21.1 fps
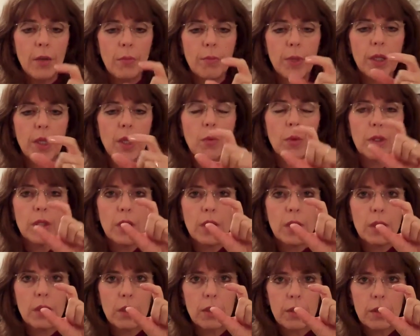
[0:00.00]
but they were
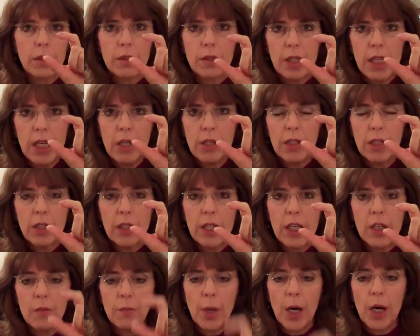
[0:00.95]
little
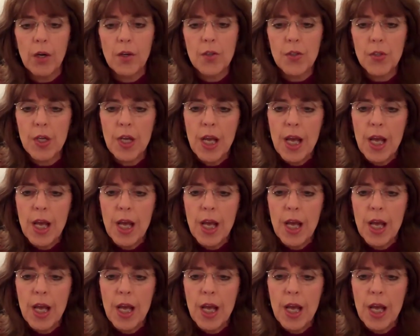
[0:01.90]
Heath bars,